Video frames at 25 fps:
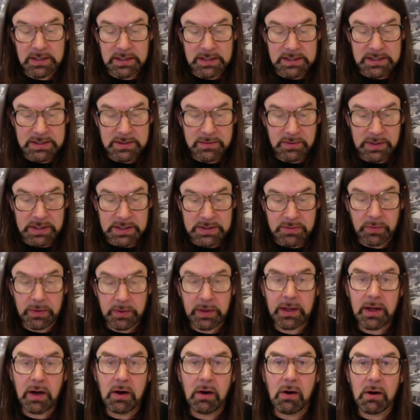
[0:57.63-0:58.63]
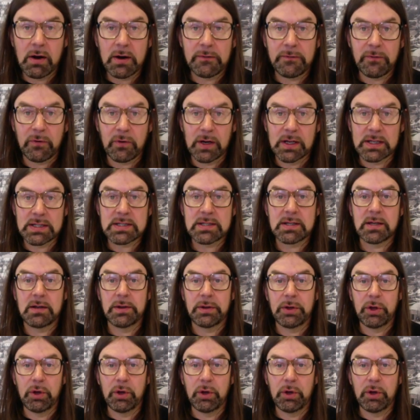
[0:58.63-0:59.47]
is really hard for us